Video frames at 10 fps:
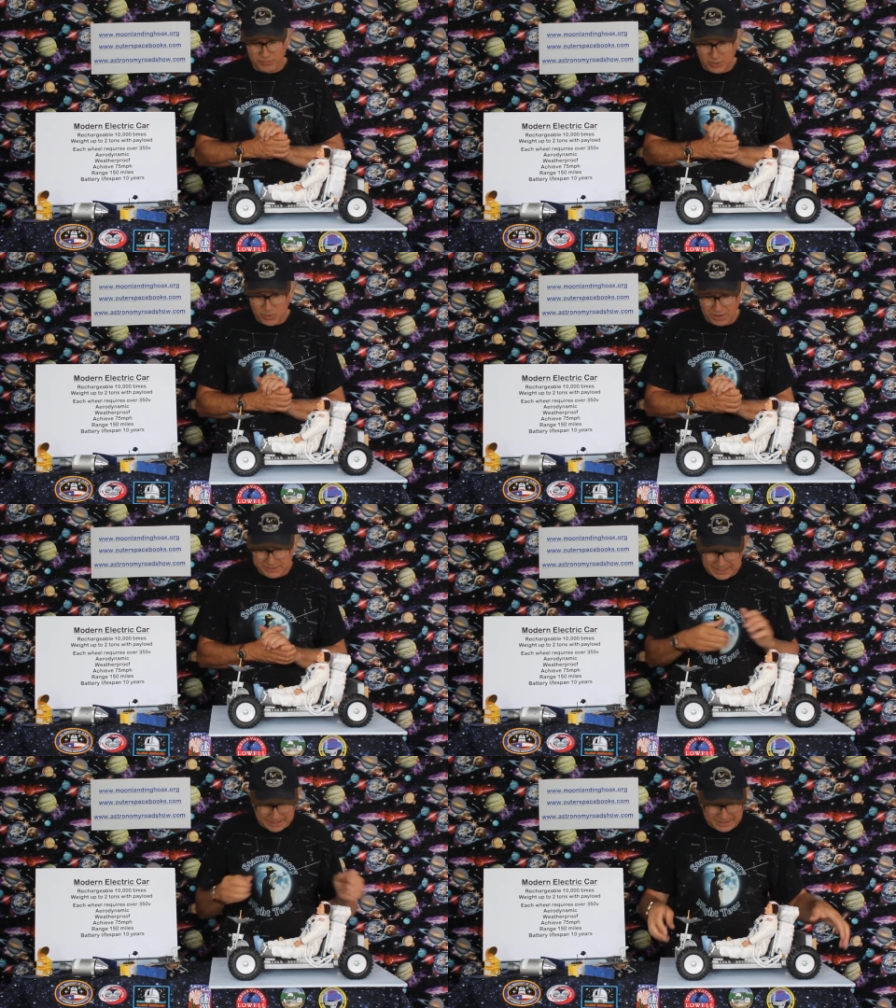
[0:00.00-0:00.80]
required
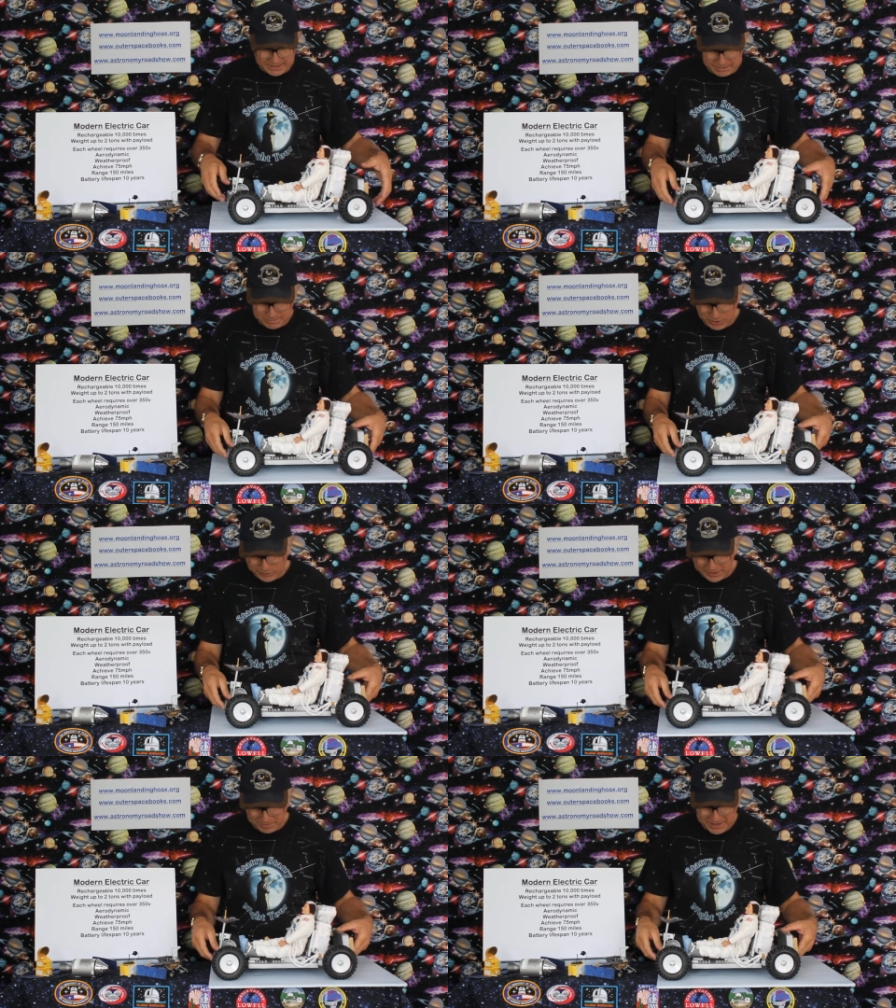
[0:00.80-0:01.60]
to get this thing
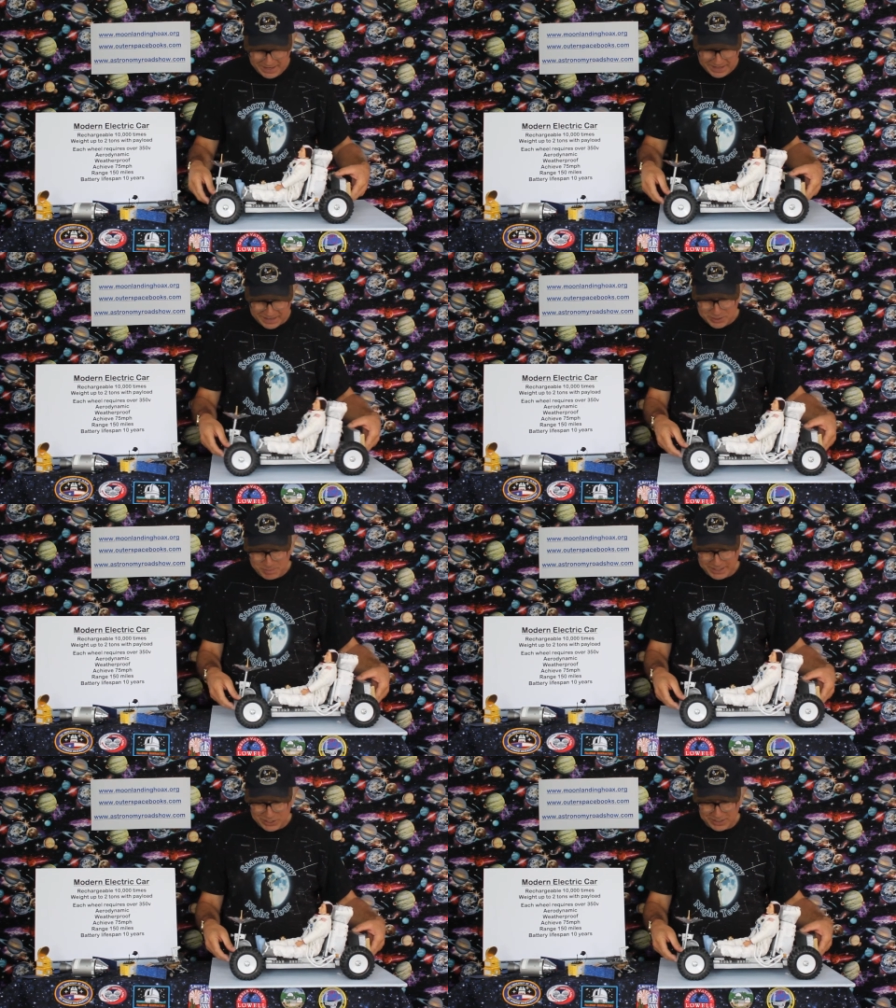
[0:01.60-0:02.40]
moving,
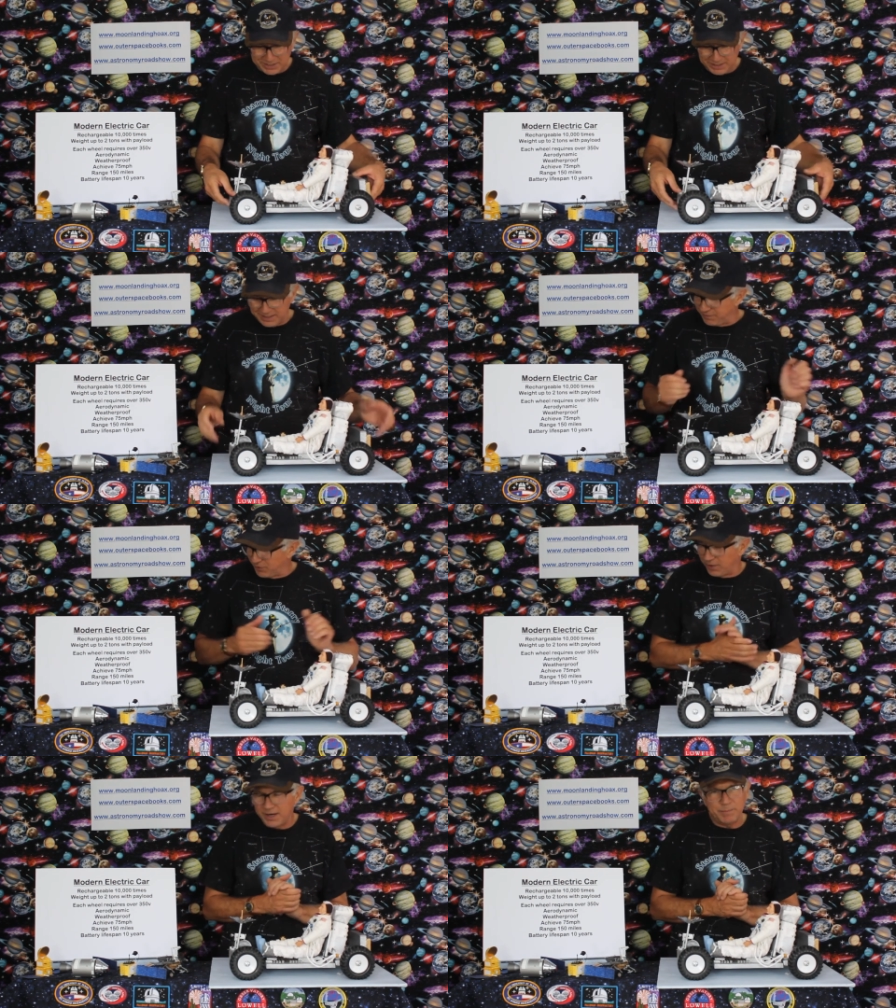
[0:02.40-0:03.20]
especially if you've
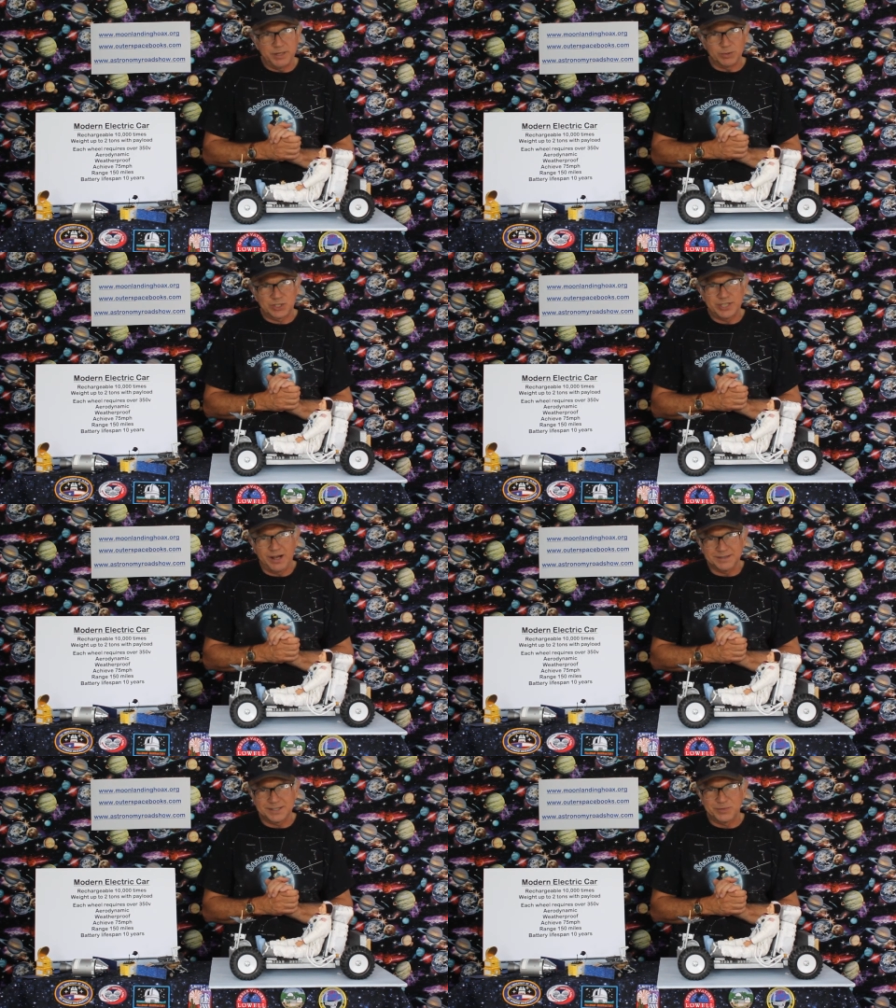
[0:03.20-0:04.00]
got an uphill
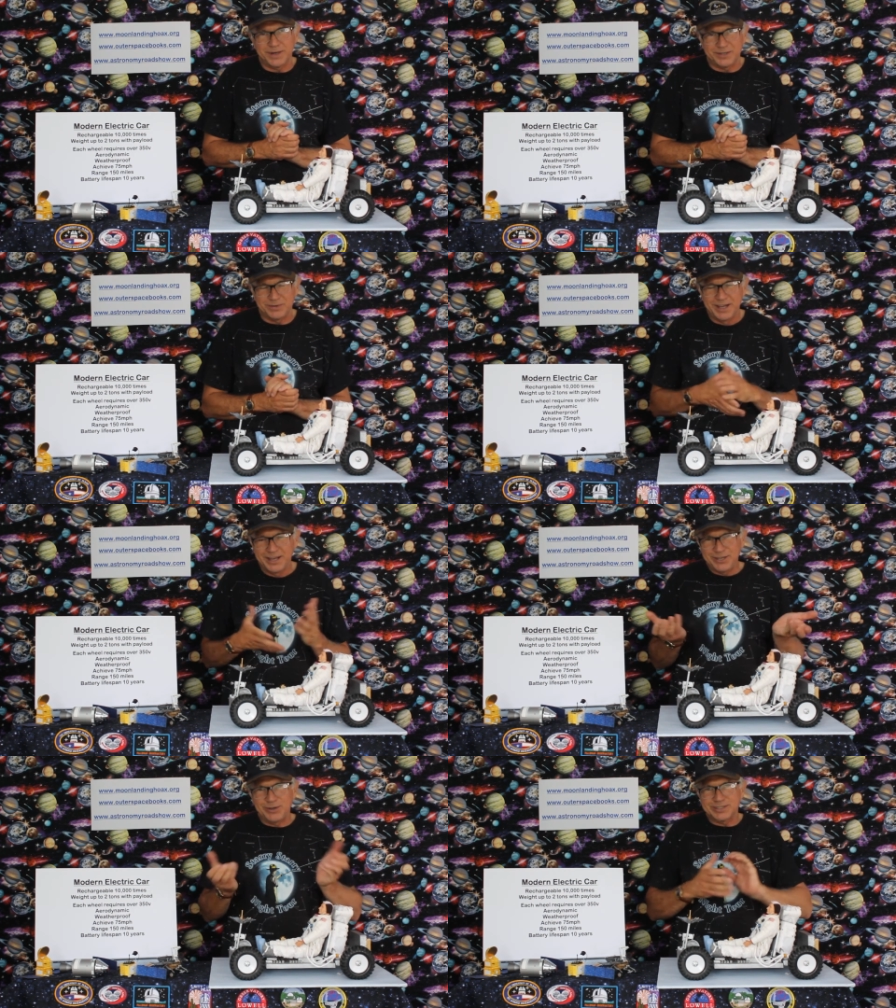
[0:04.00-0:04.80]
start as well.
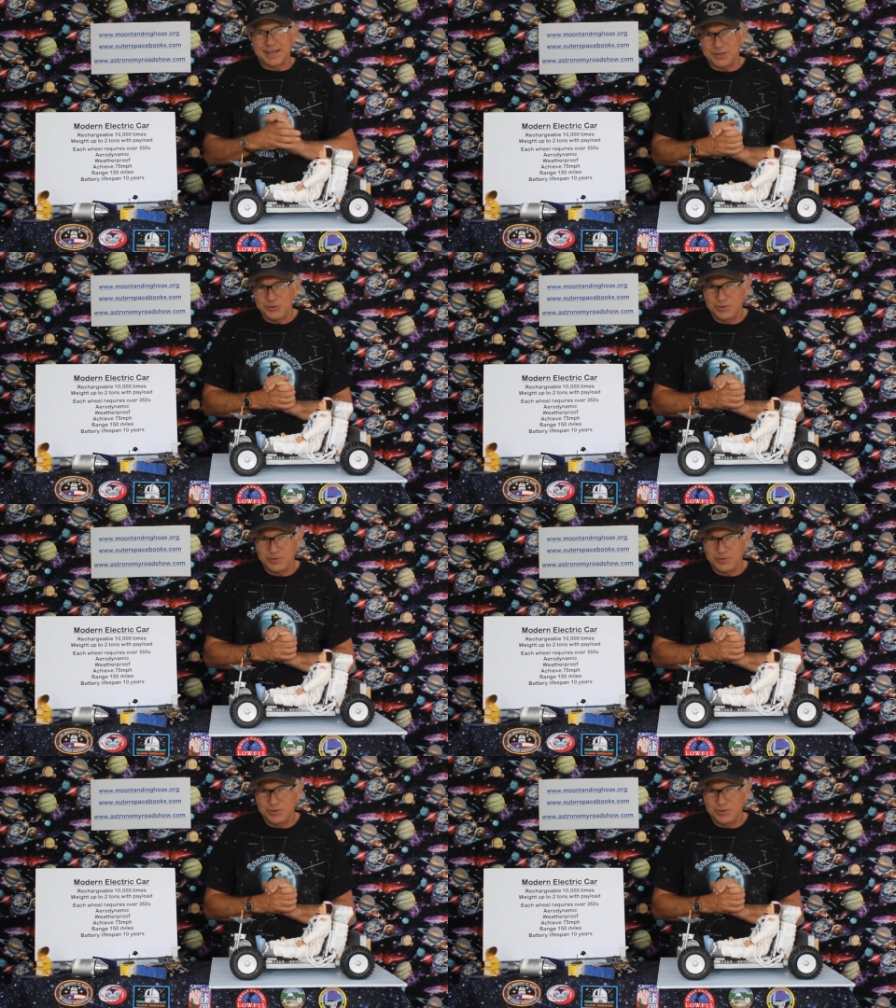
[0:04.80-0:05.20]
You've got to take all